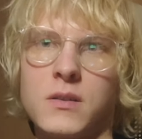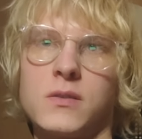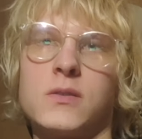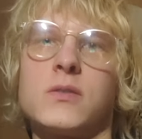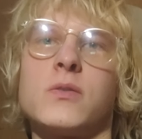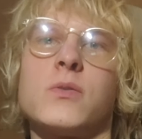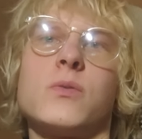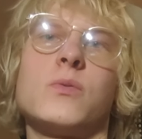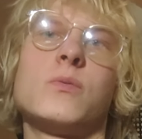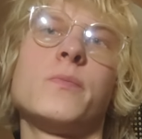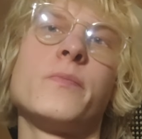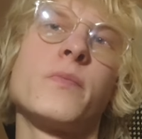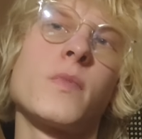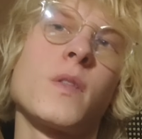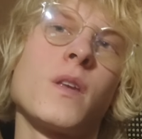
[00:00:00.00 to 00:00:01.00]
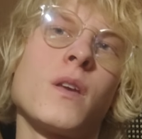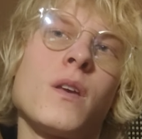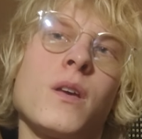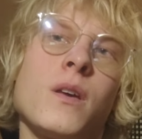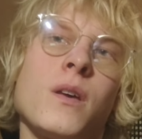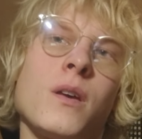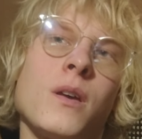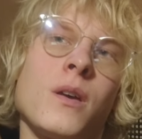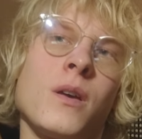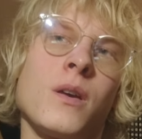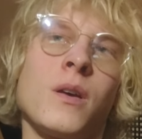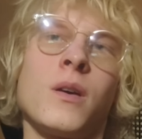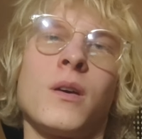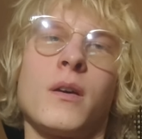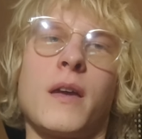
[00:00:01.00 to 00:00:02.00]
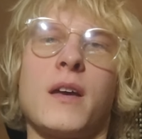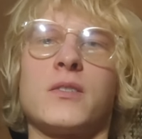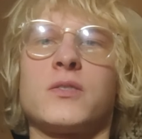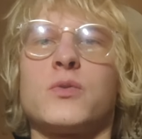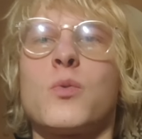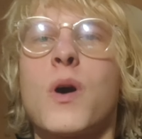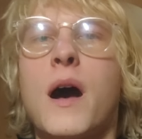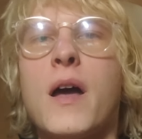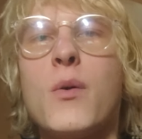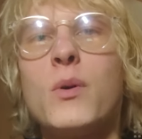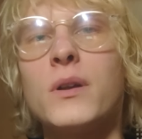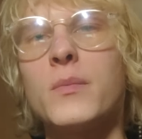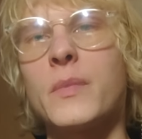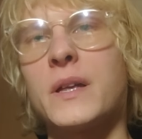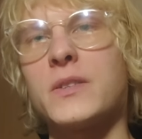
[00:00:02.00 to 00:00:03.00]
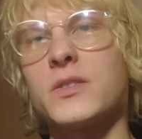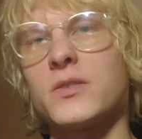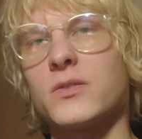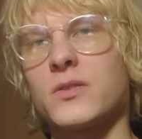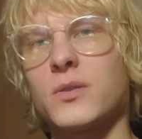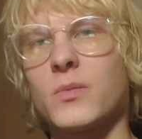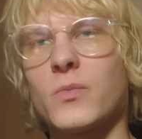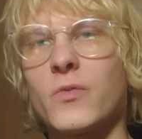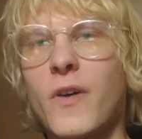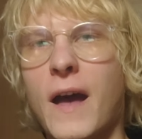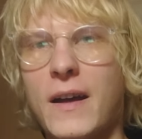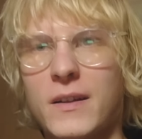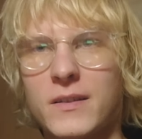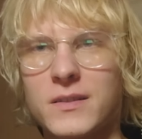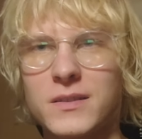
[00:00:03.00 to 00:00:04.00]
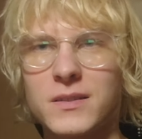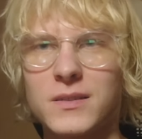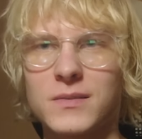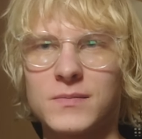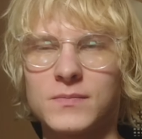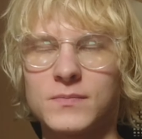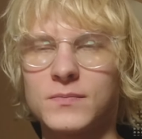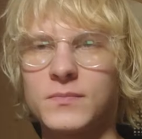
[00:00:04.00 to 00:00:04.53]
So I want to mention some facts